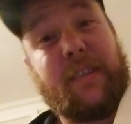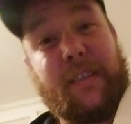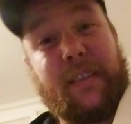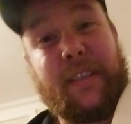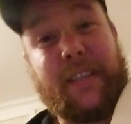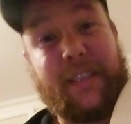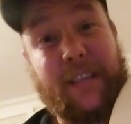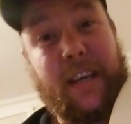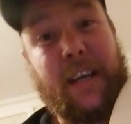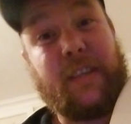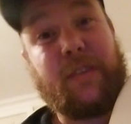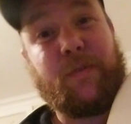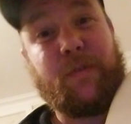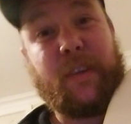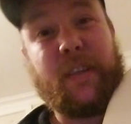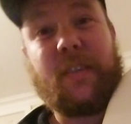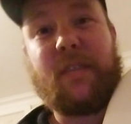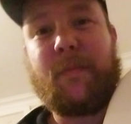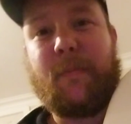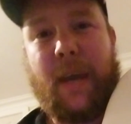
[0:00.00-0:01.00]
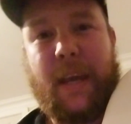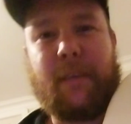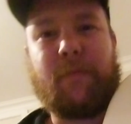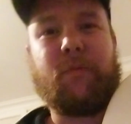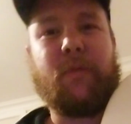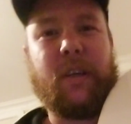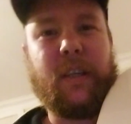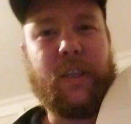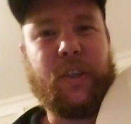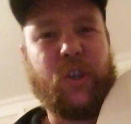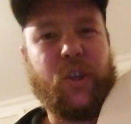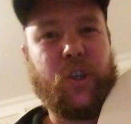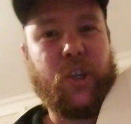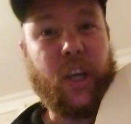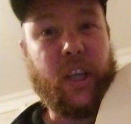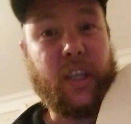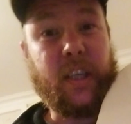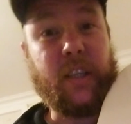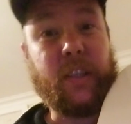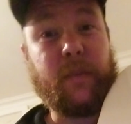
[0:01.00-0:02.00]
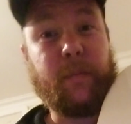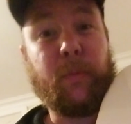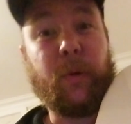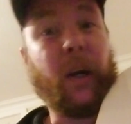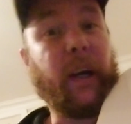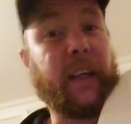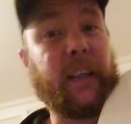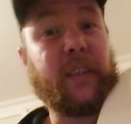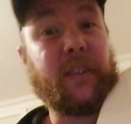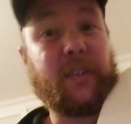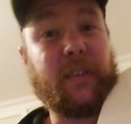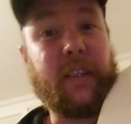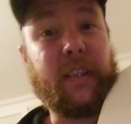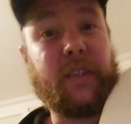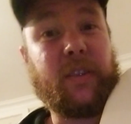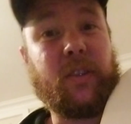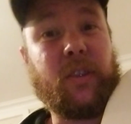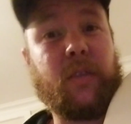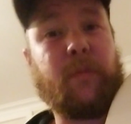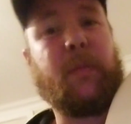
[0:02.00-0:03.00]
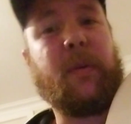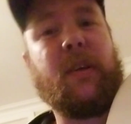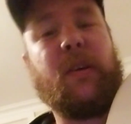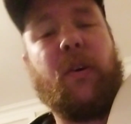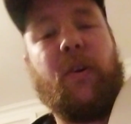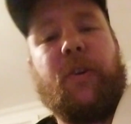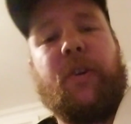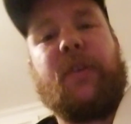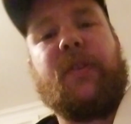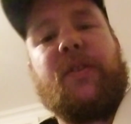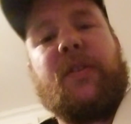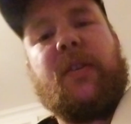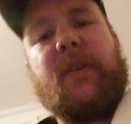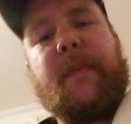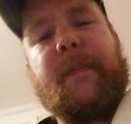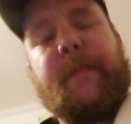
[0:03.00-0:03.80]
guitar strings make really shitty springs, let's just be honest,